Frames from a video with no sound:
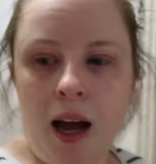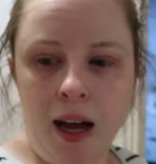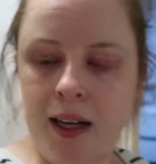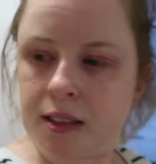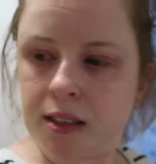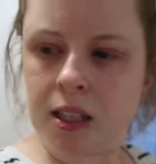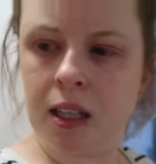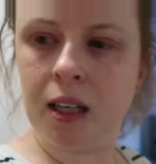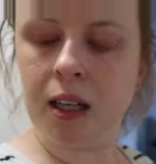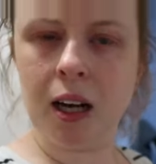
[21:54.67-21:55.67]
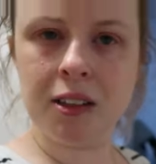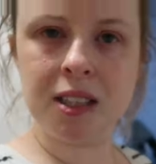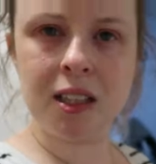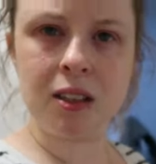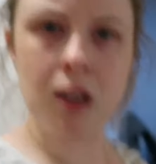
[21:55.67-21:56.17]
and I was
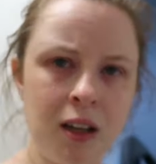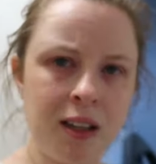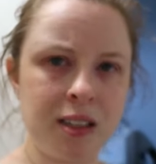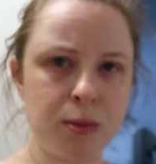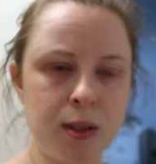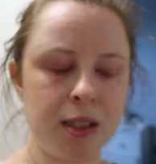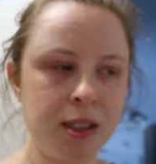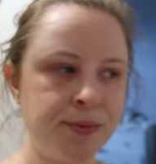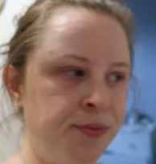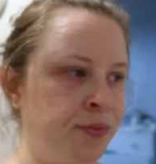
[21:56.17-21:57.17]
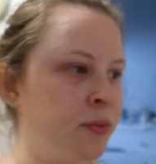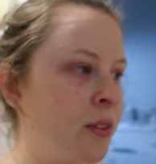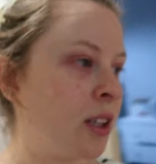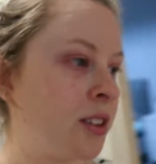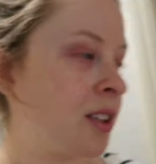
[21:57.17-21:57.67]
like, oh, that's weird.
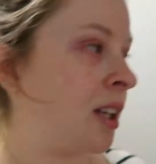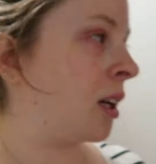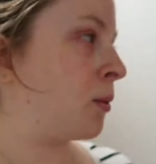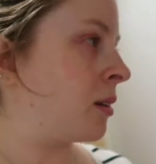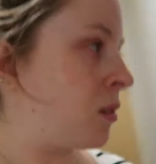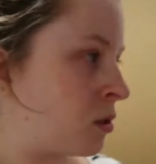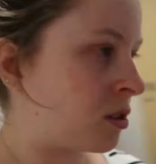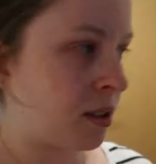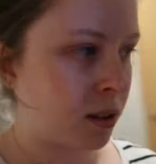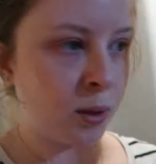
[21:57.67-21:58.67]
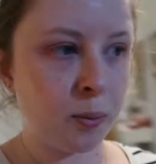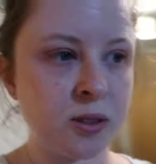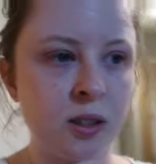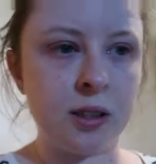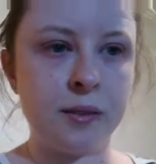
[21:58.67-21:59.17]
So then I went onto the
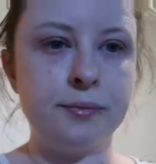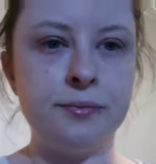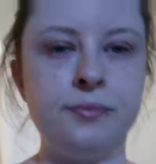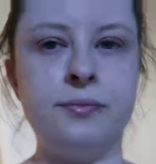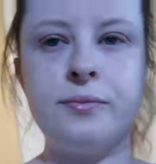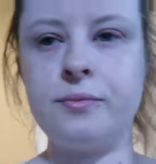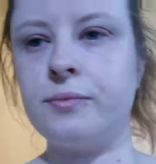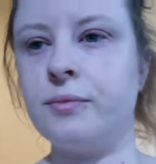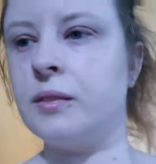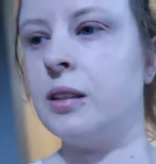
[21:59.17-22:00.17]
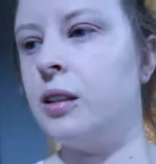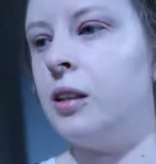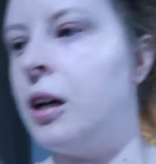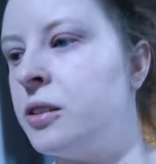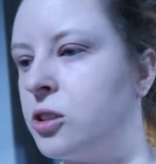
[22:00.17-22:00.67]
website
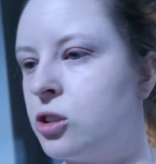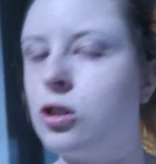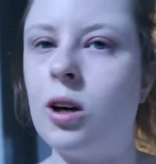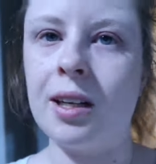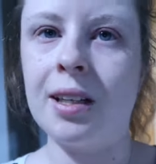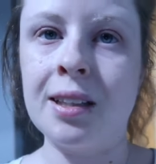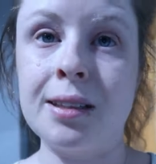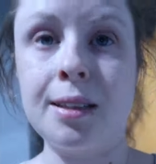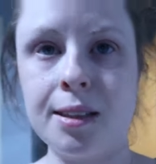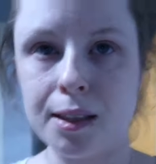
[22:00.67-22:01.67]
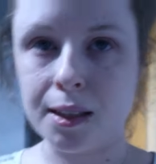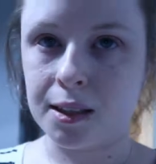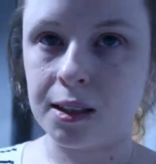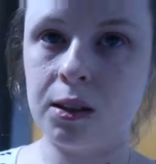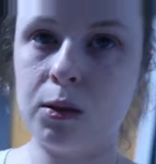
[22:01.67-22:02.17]
to try and
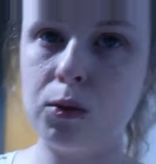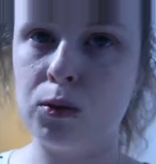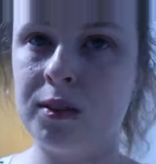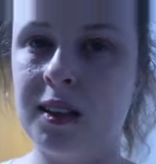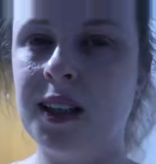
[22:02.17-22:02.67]
see. Oh, the